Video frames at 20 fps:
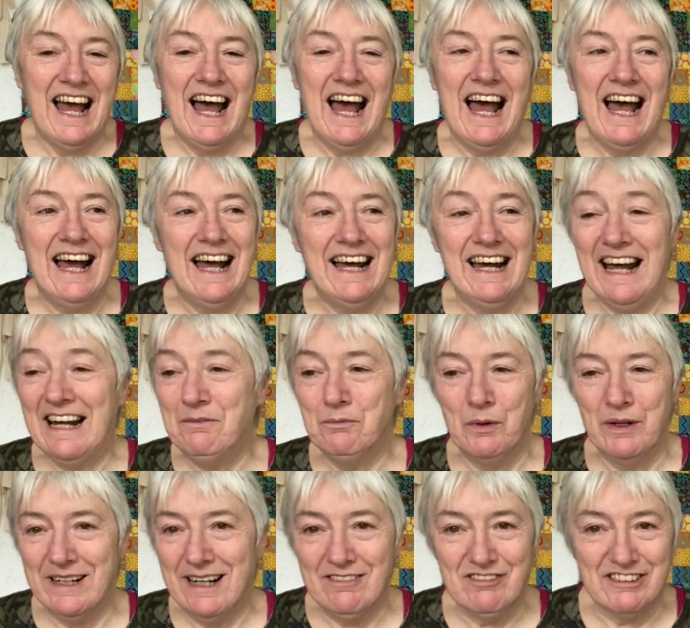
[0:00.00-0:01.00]
and
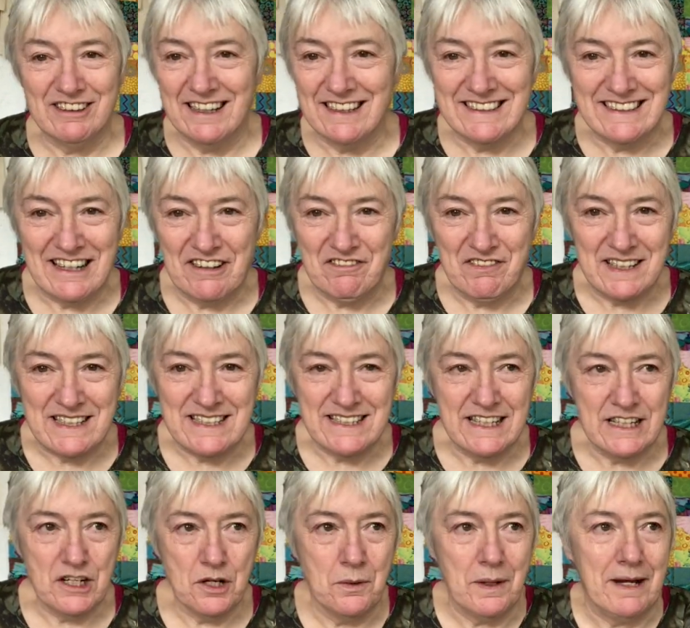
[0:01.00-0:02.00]
whatever else I fancy
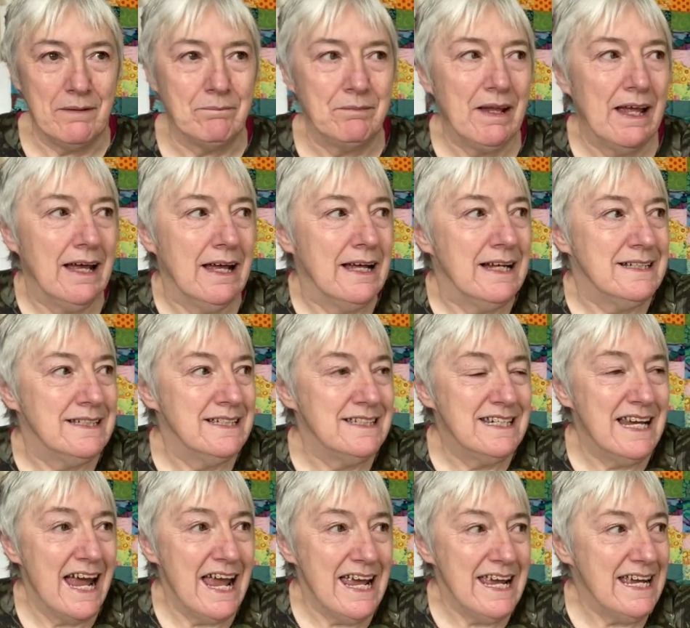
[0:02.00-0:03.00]
doing.
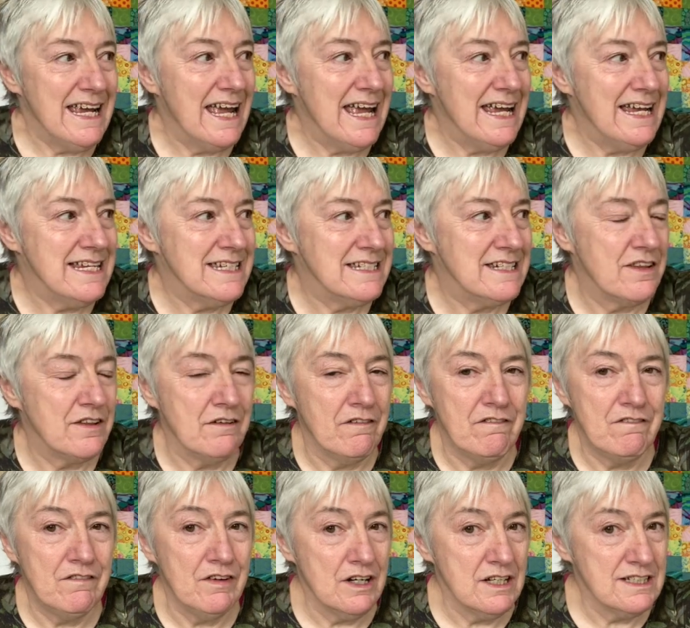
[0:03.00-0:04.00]
Today is the
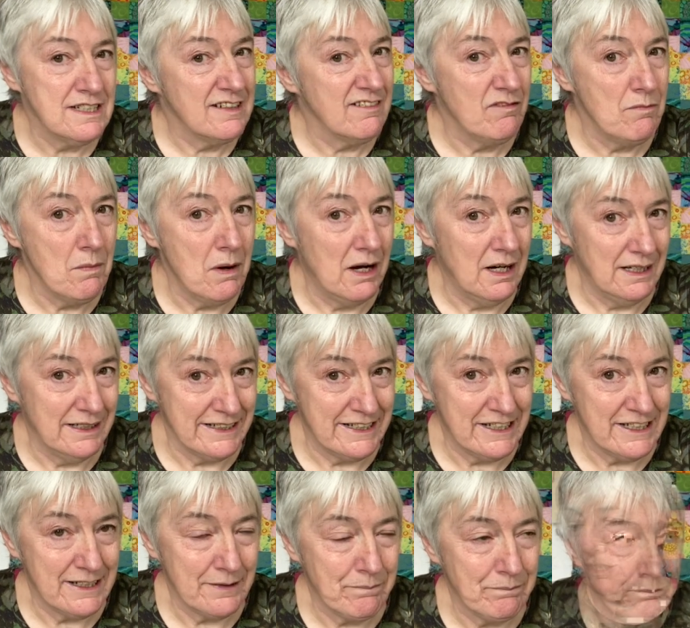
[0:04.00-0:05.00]
1st of
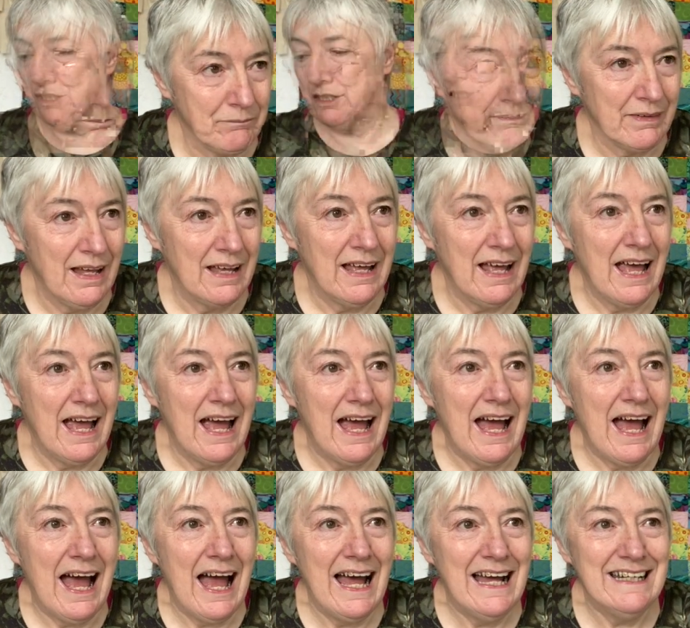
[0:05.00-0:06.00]
March,
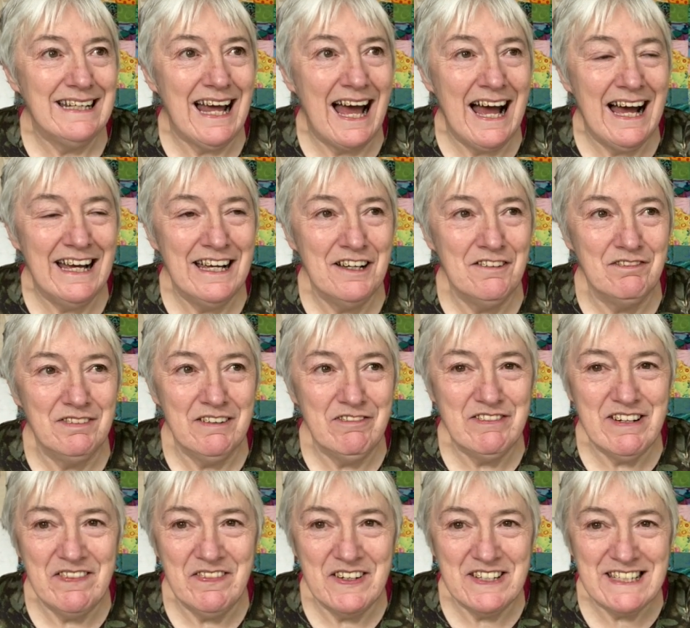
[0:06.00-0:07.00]
and I have
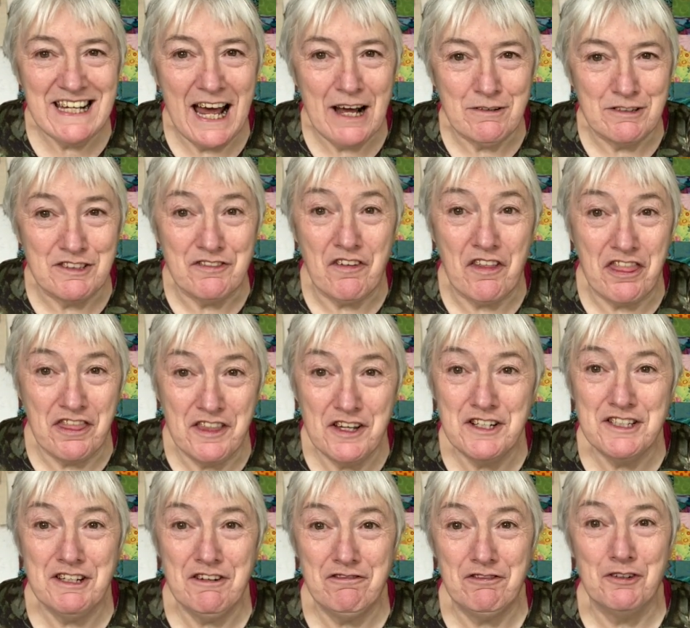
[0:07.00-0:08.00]
lived in this house for
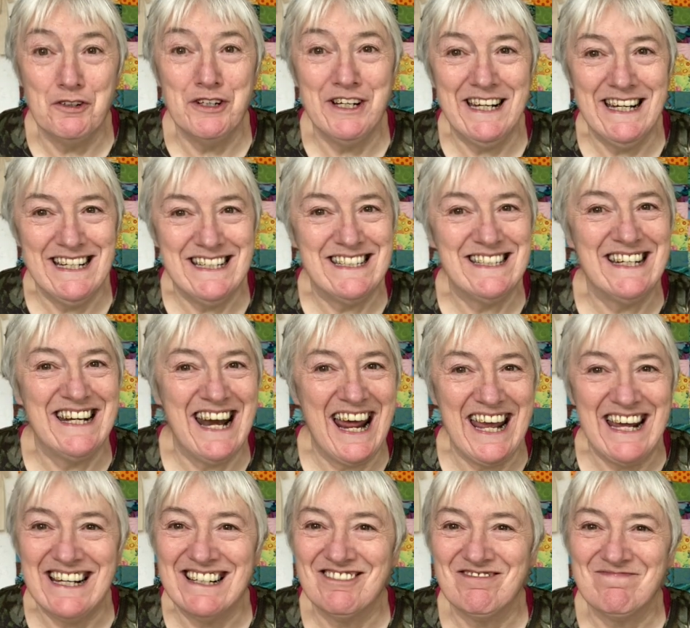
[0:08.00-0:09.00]
34 years
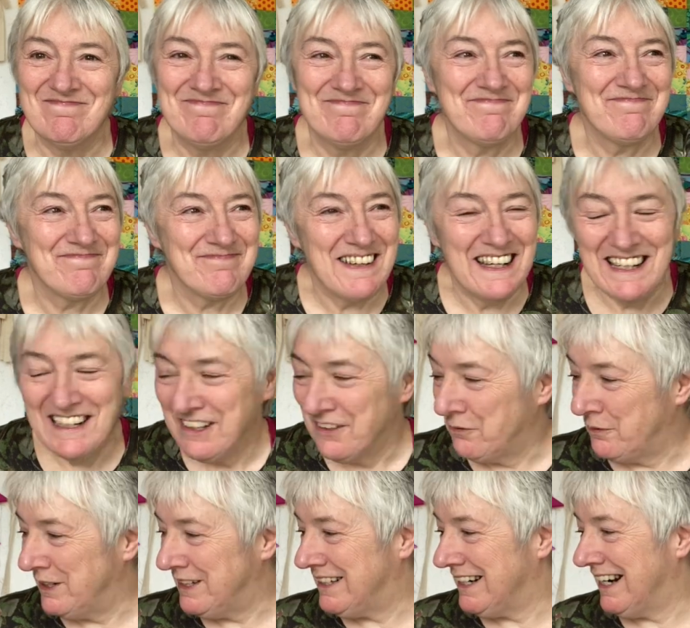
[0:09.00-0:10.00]
today,
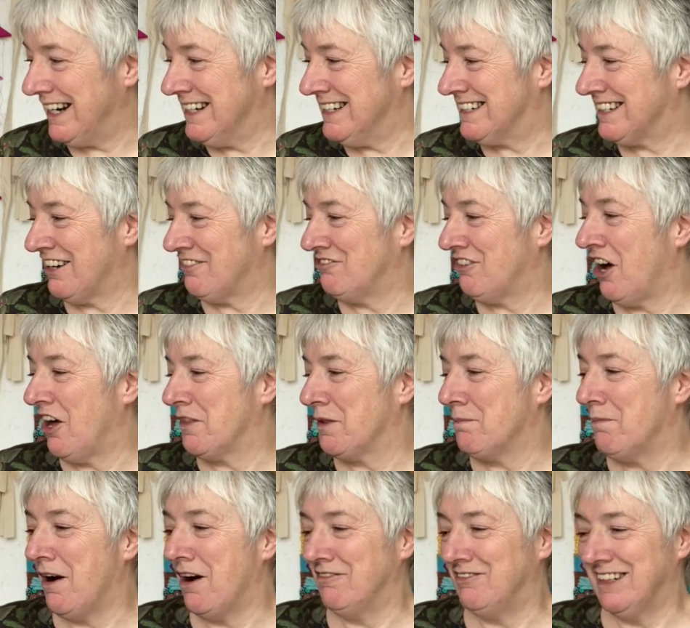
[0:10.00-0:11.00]
which is rather
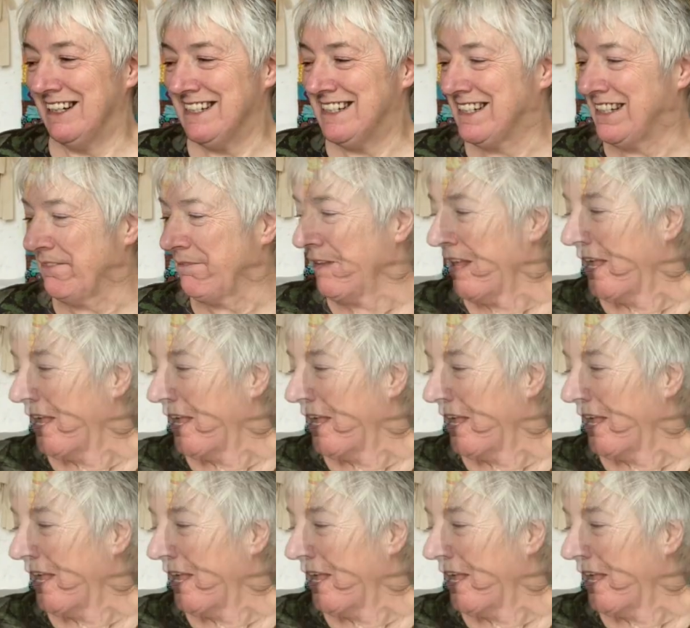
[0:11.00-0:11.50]
marvellous.